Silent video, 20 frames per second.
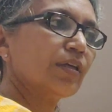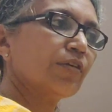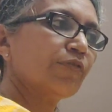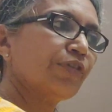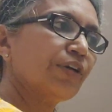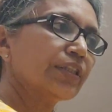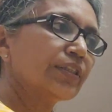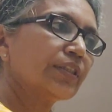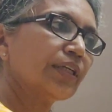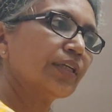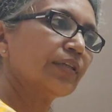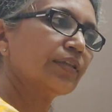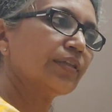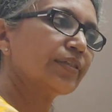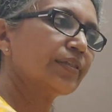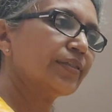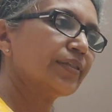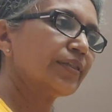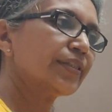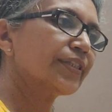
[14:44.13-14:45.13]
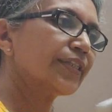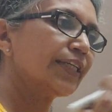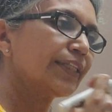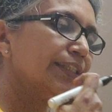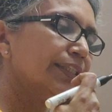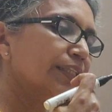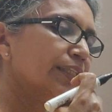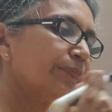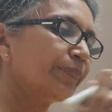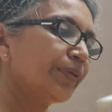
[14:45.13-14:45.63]
Then if I take this
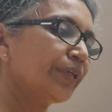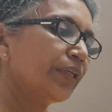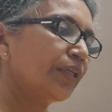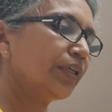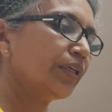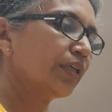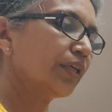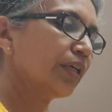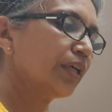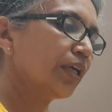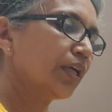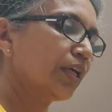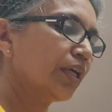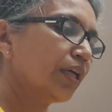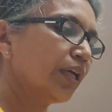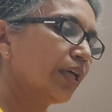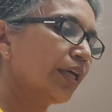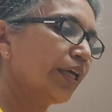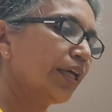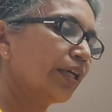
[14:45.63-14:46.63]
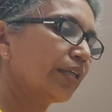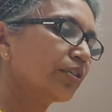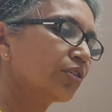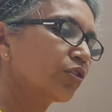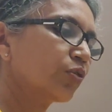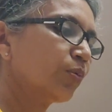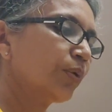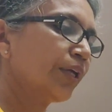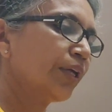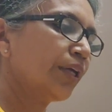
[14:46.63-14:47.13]
side, it will be
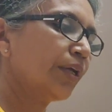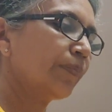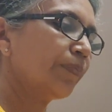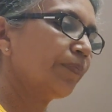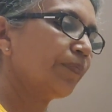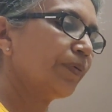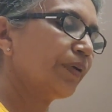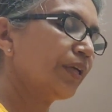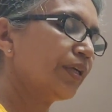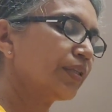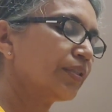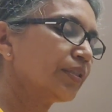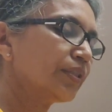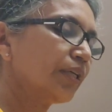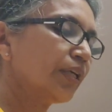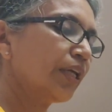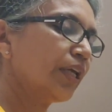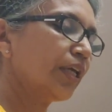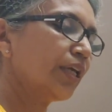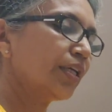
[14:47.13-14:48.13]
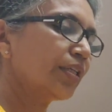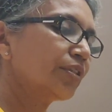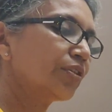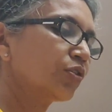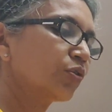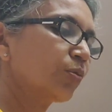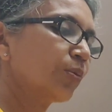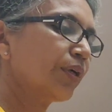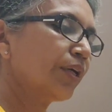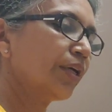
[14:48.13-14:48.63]
x square plus a
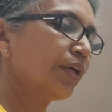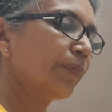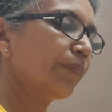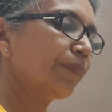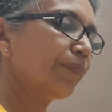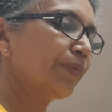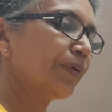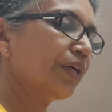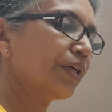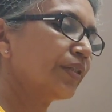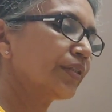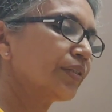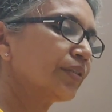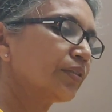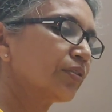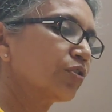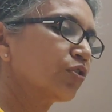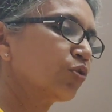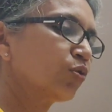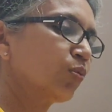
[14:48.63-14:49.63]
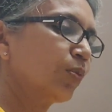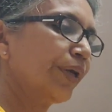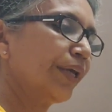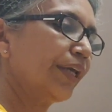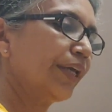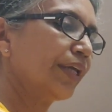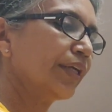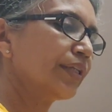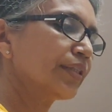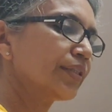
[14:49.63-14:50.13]
square plus
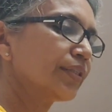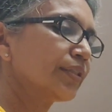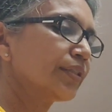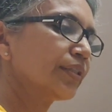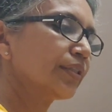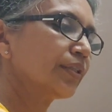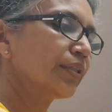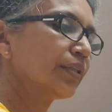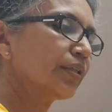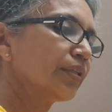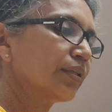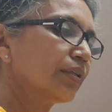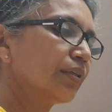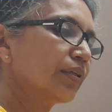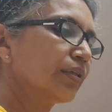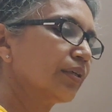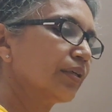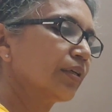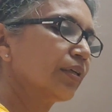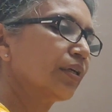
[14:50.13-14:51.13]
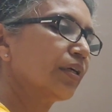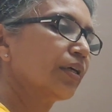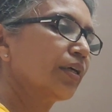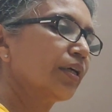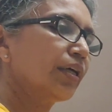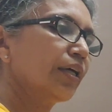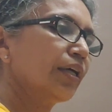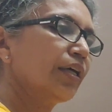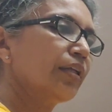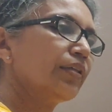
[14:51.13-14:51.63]
2ax.
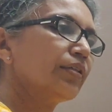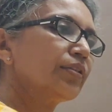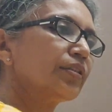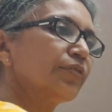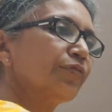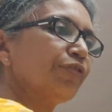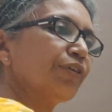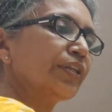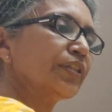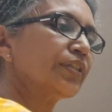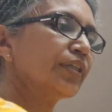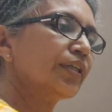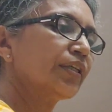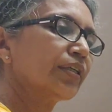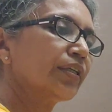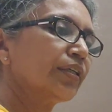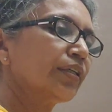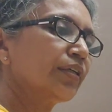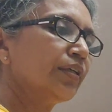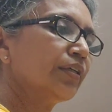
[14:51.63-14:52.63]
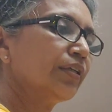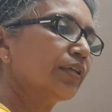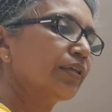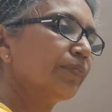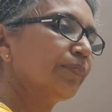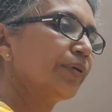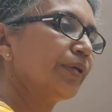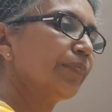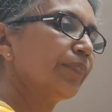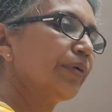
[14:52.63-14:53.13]
And this, if I take here, it
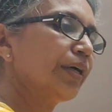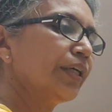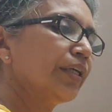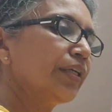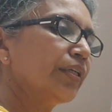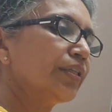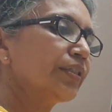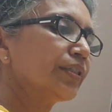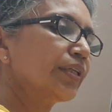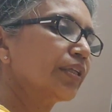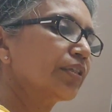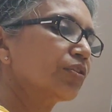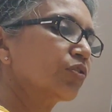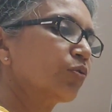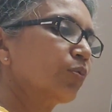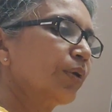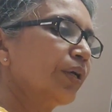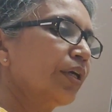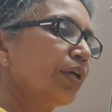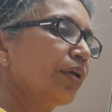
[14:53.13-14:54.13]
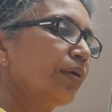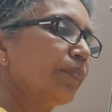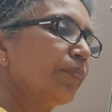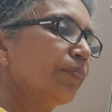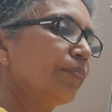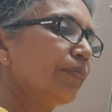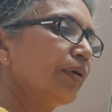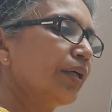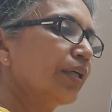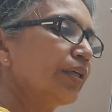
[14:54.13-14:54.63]
will be minus x square
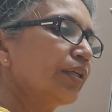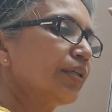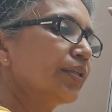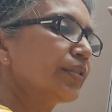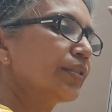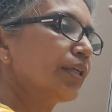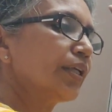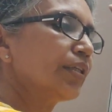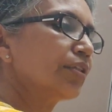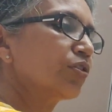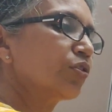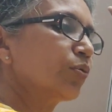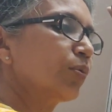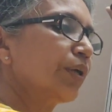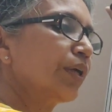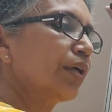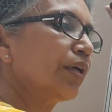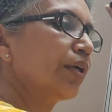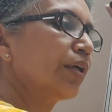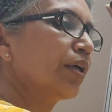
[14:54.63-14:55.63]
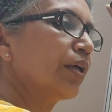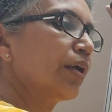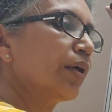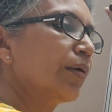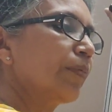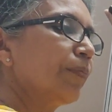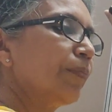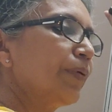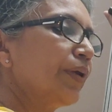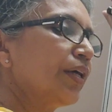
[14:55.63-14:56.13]
minus a square
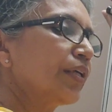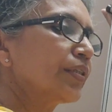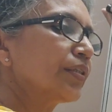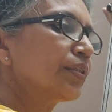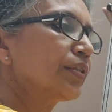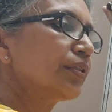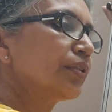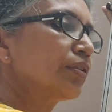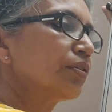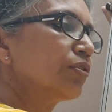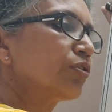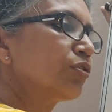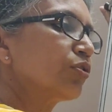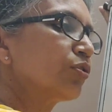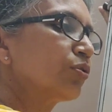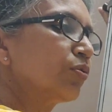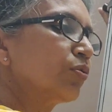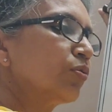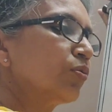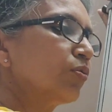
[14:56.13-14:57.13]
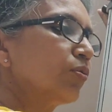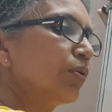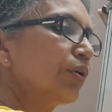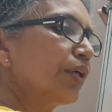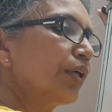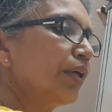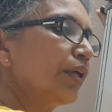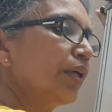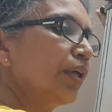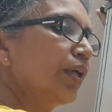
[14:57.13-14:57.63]
plus
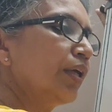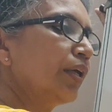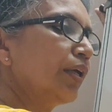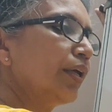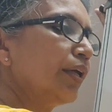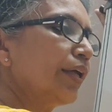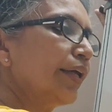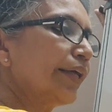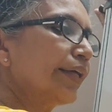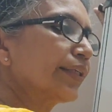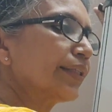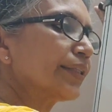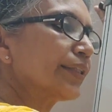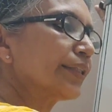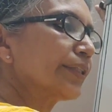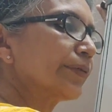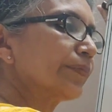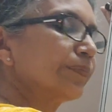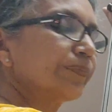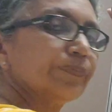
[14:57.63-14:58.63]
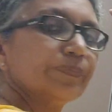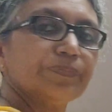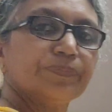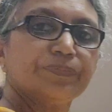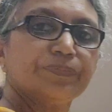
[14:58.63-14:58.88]
2ax.